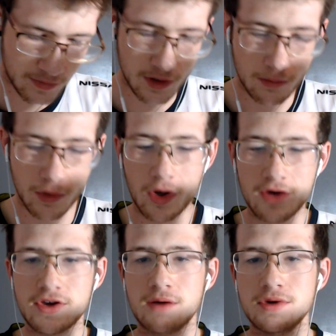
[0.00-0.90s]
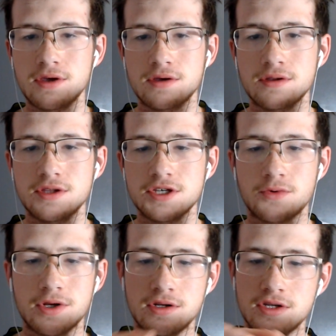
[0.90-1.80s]
My wife got me this
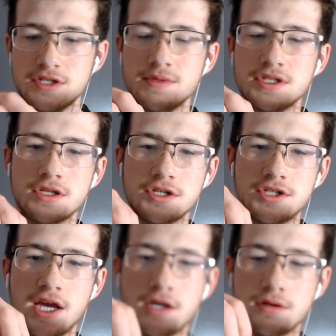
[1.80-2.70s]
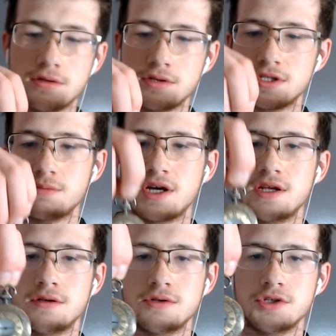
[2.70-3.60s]
one. It's missing the chain. It's in my
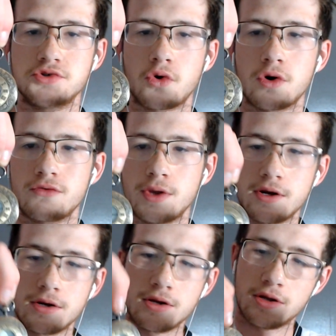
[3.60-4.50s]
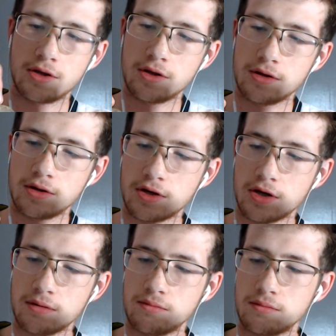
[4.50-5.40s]
drawer over there,
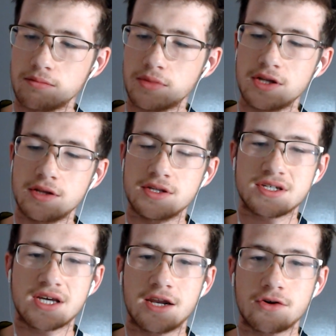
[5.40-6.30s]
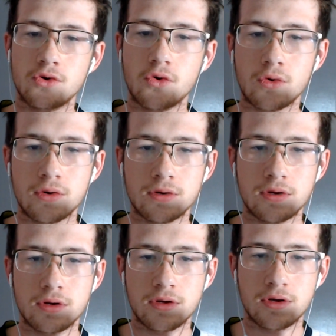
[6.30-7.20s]
but it's kind of cool.
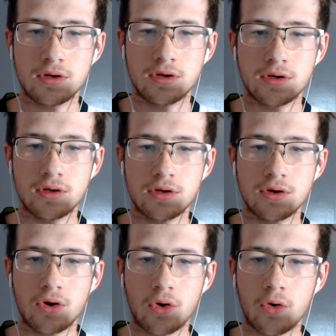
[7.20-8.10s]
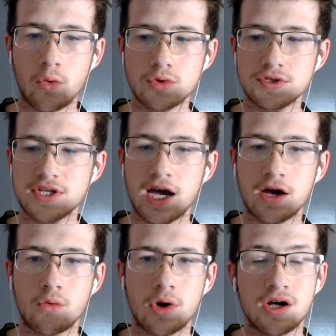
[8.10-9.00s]
Old style
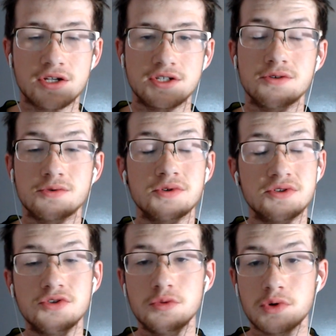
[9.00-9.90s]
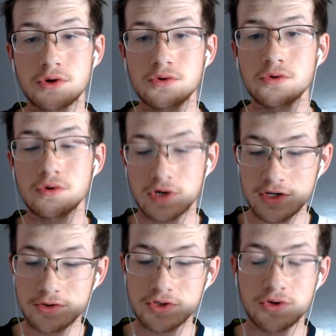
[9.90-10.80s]
watch. This one's super cool. I
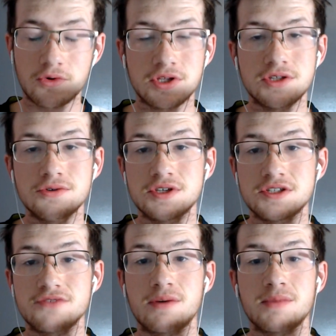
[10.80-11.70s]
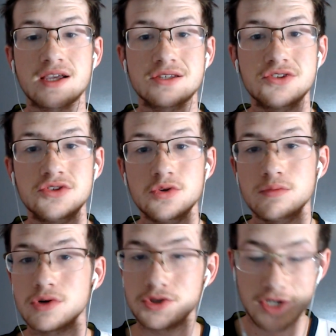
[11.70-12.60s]
usually only use this if I'm like
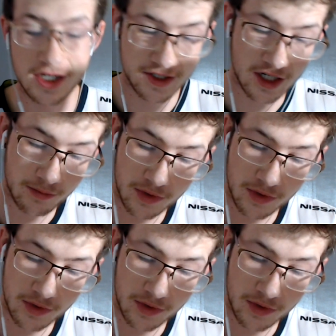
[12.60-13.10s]
super dressed up,